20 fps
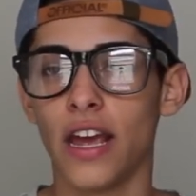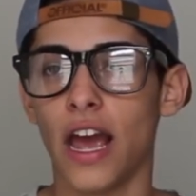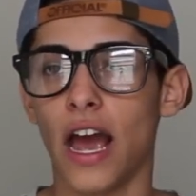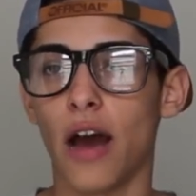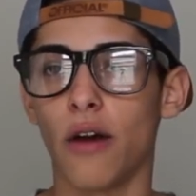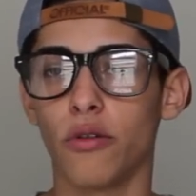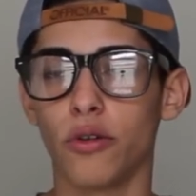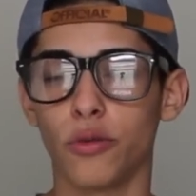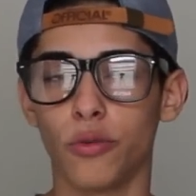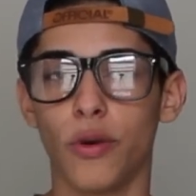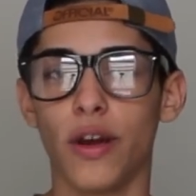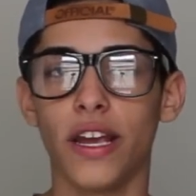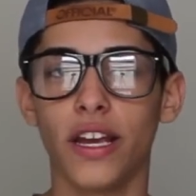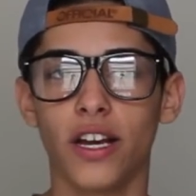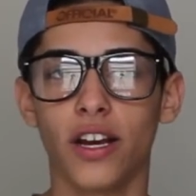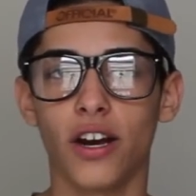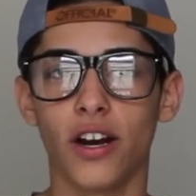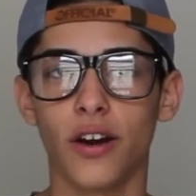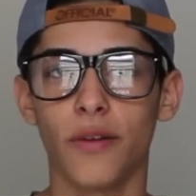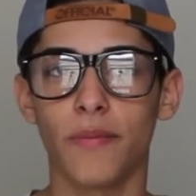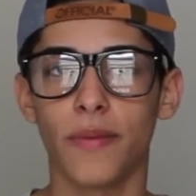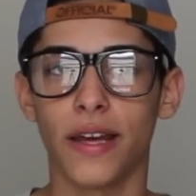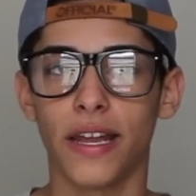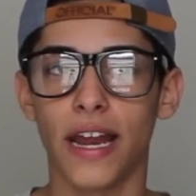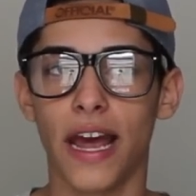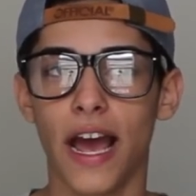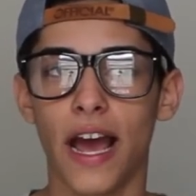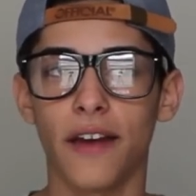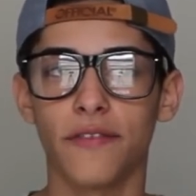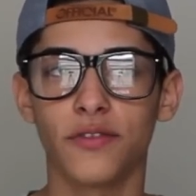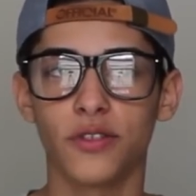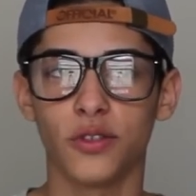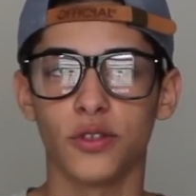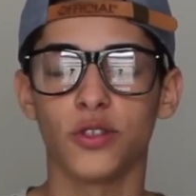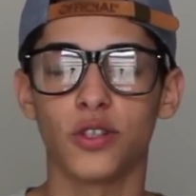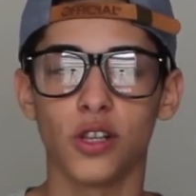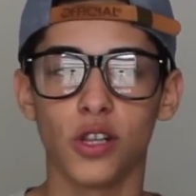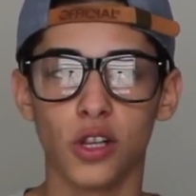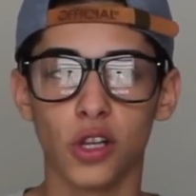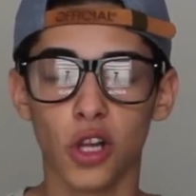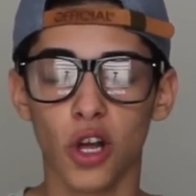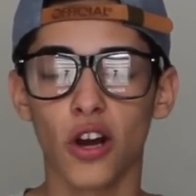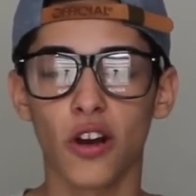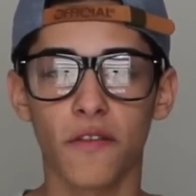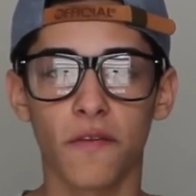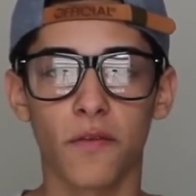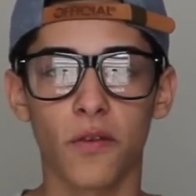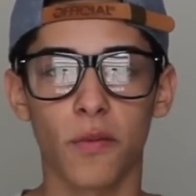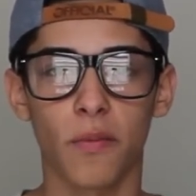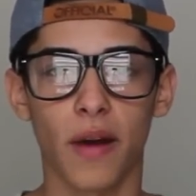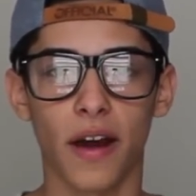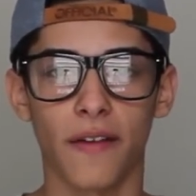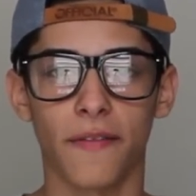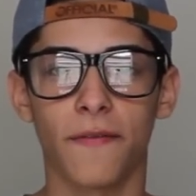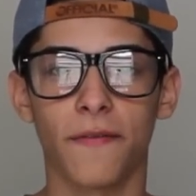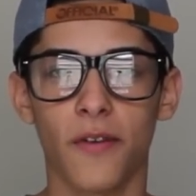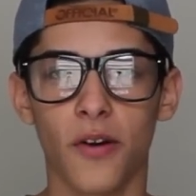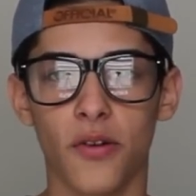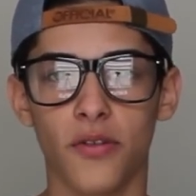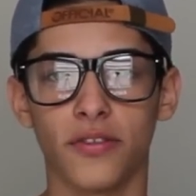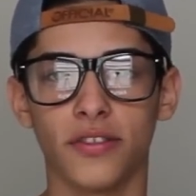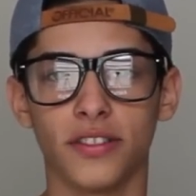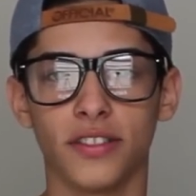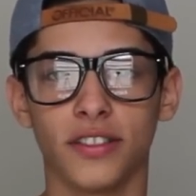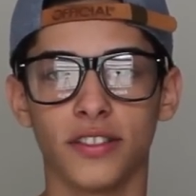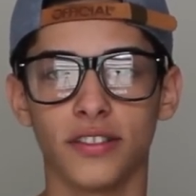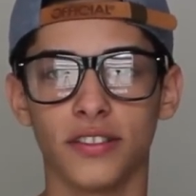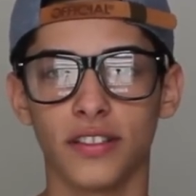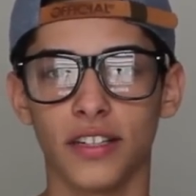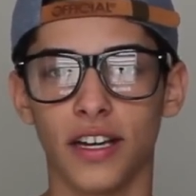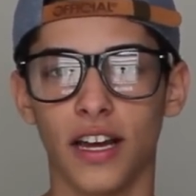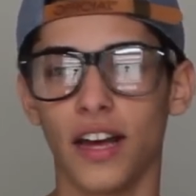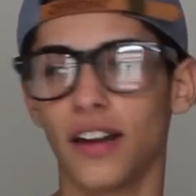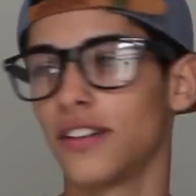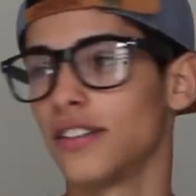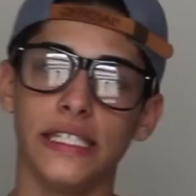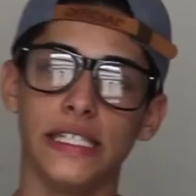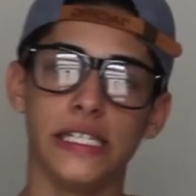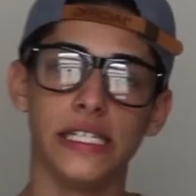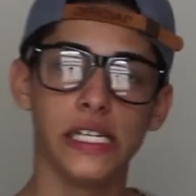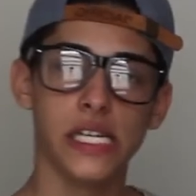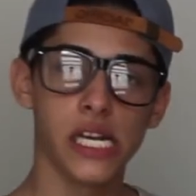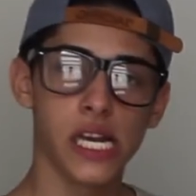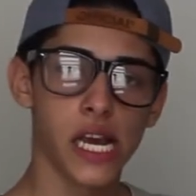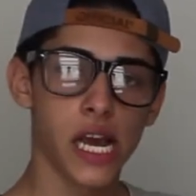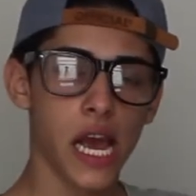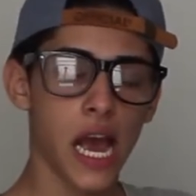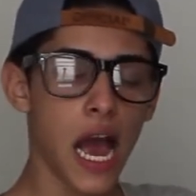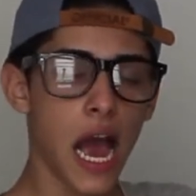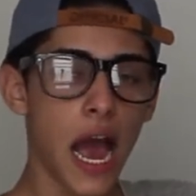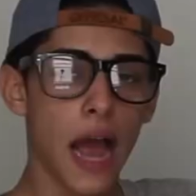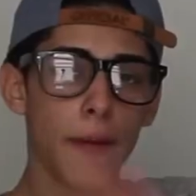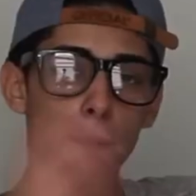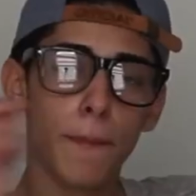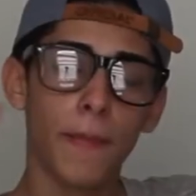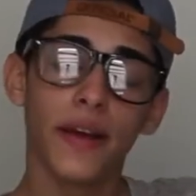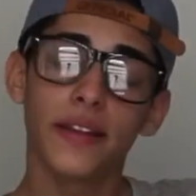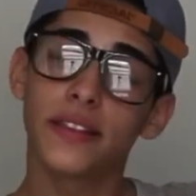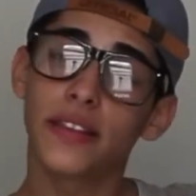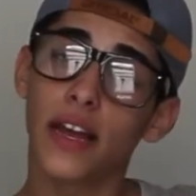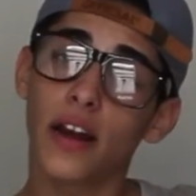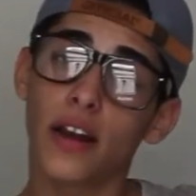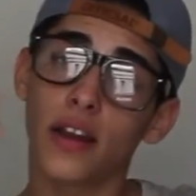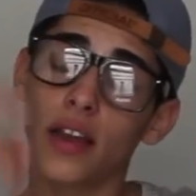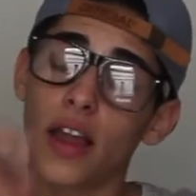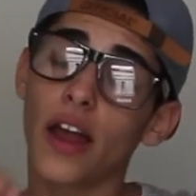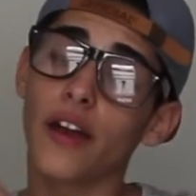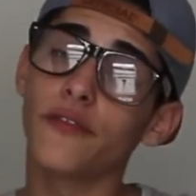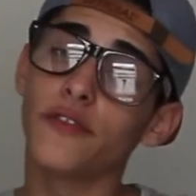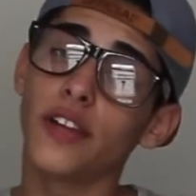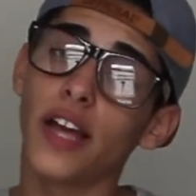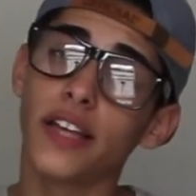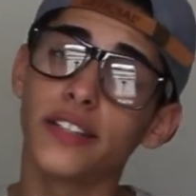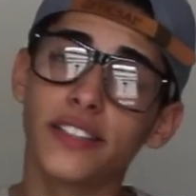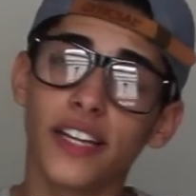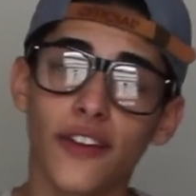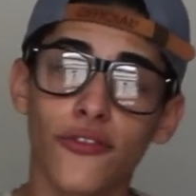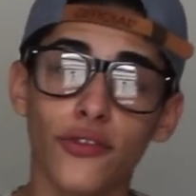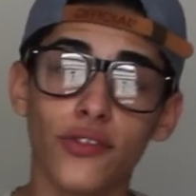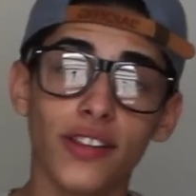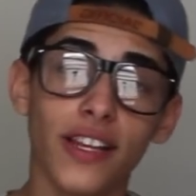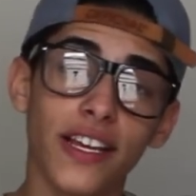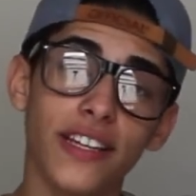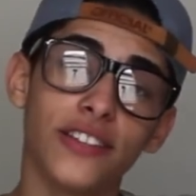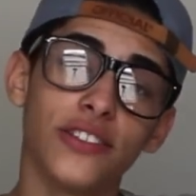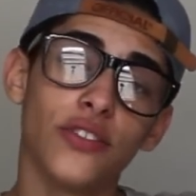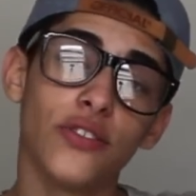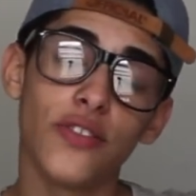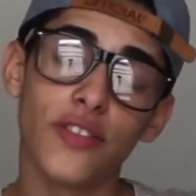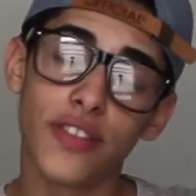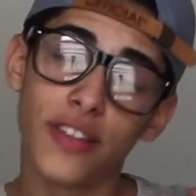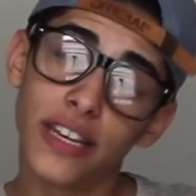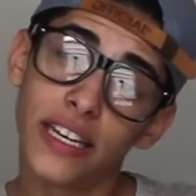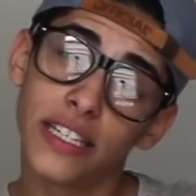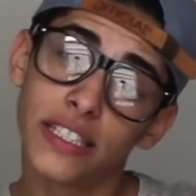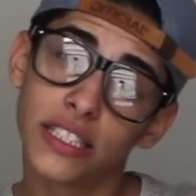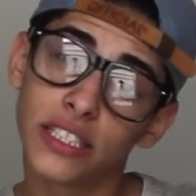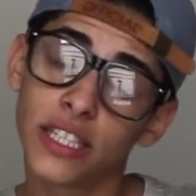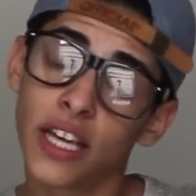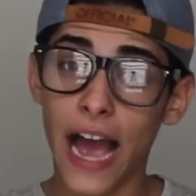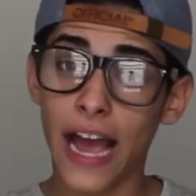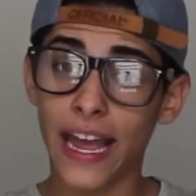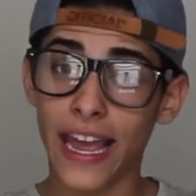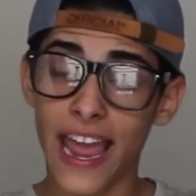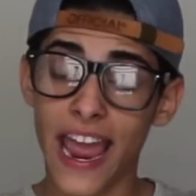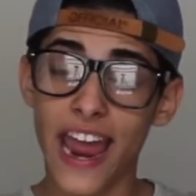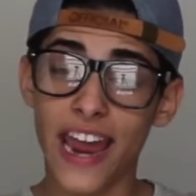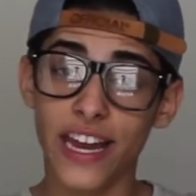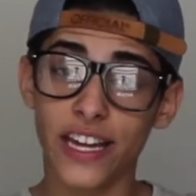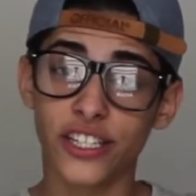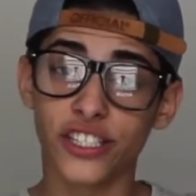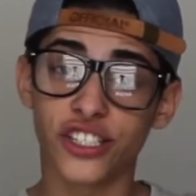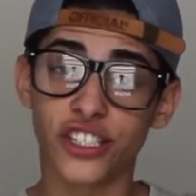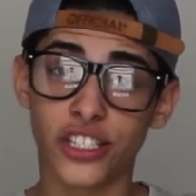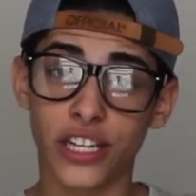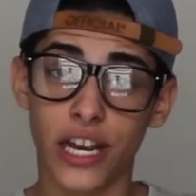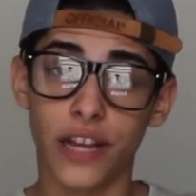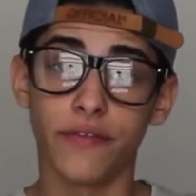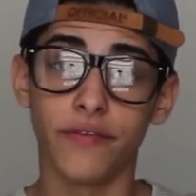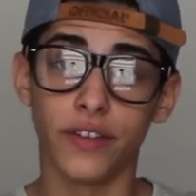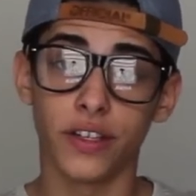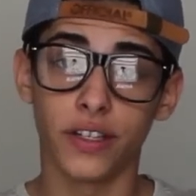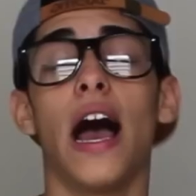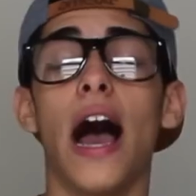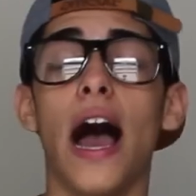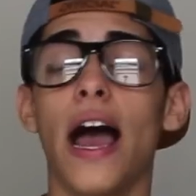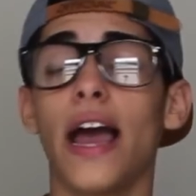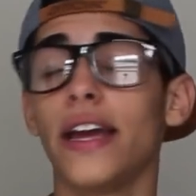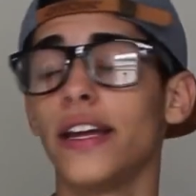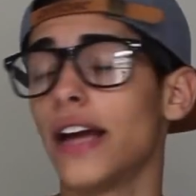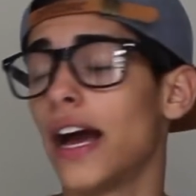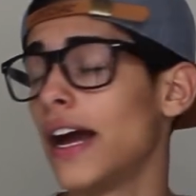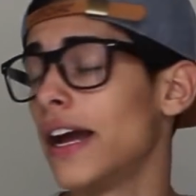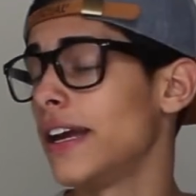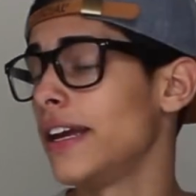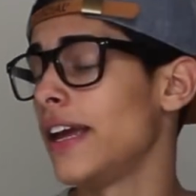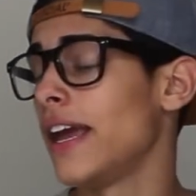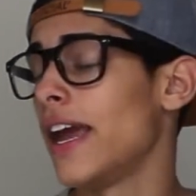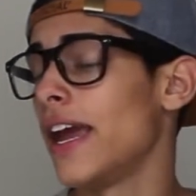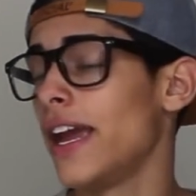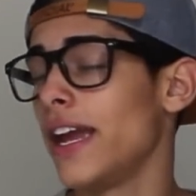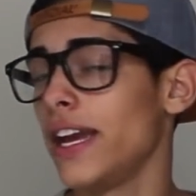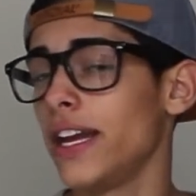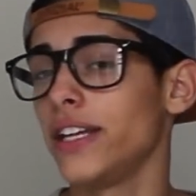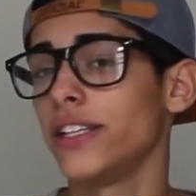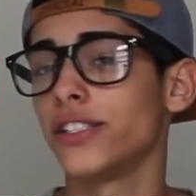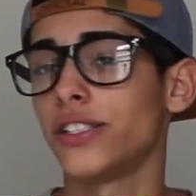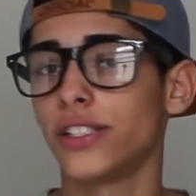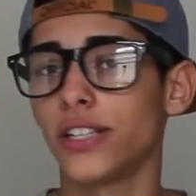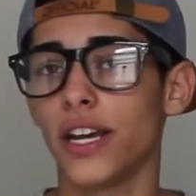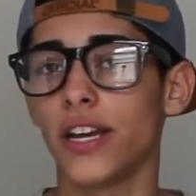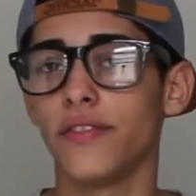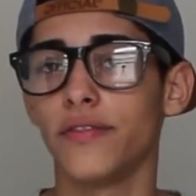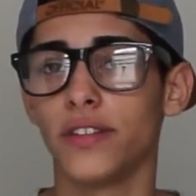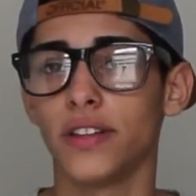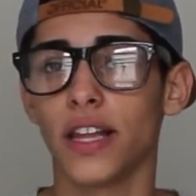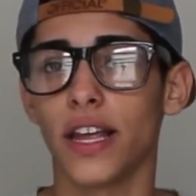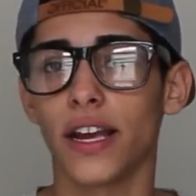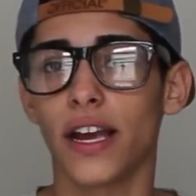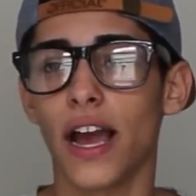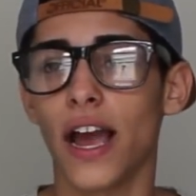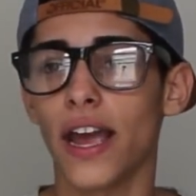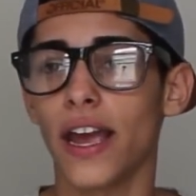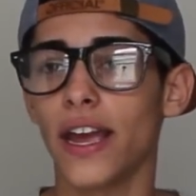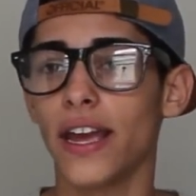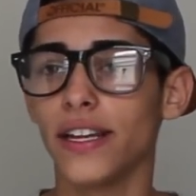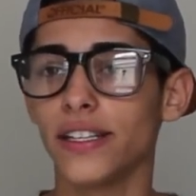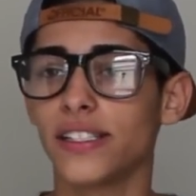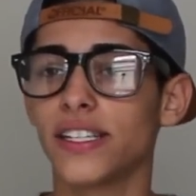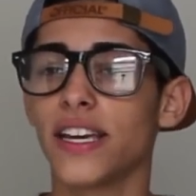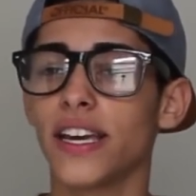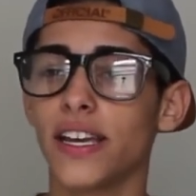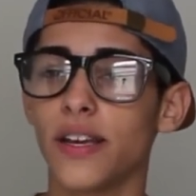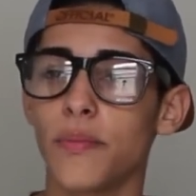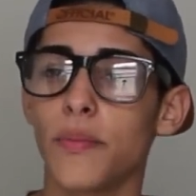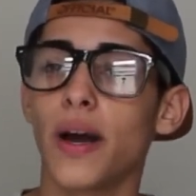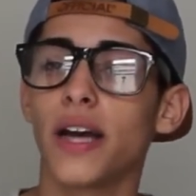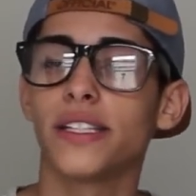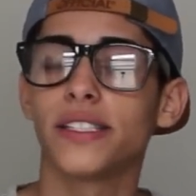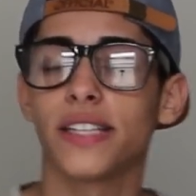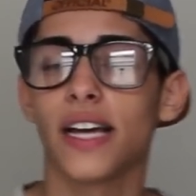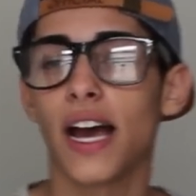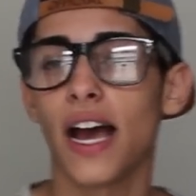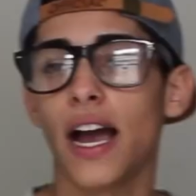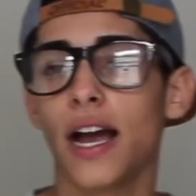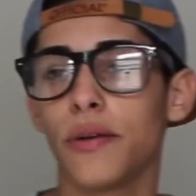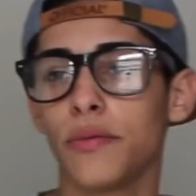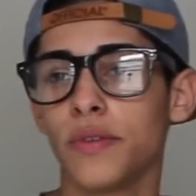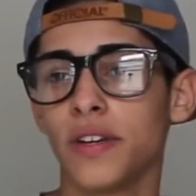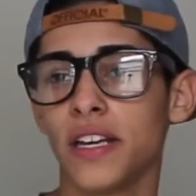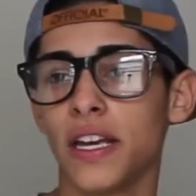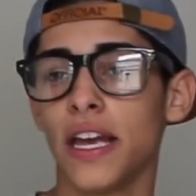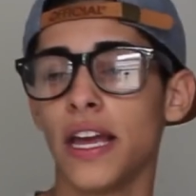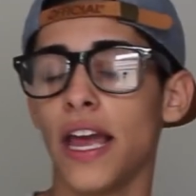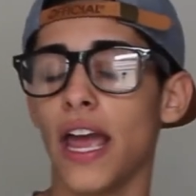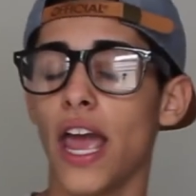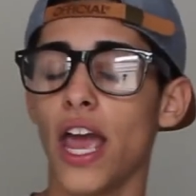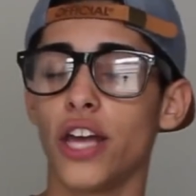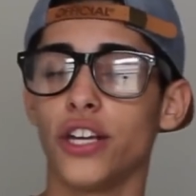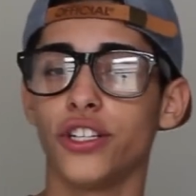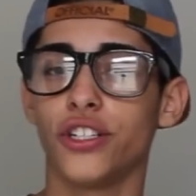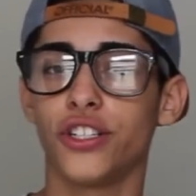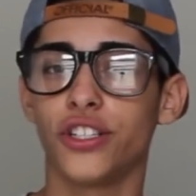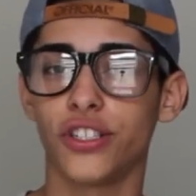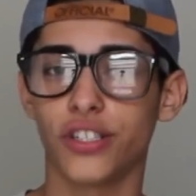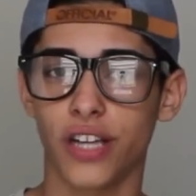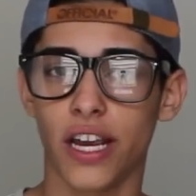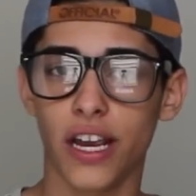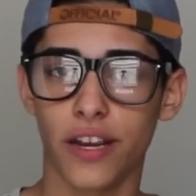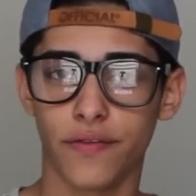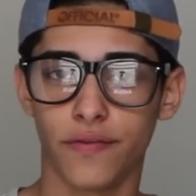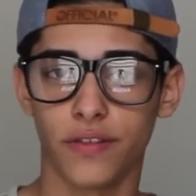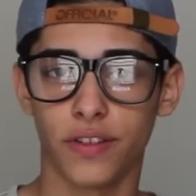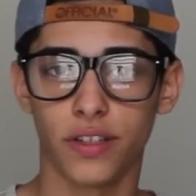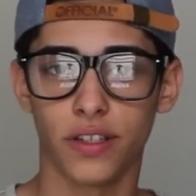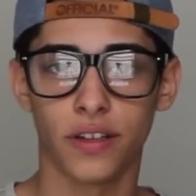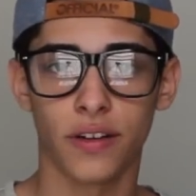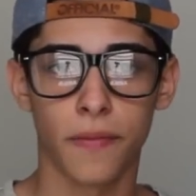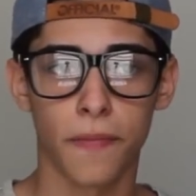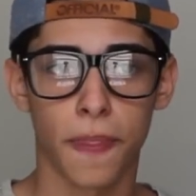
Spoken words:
I would wake up and I have to look for my phone. Yeah, I bet that a lot of you guys can relate to this. I hate shaving. I hate shaving. Like, I hate taking my time and shaving.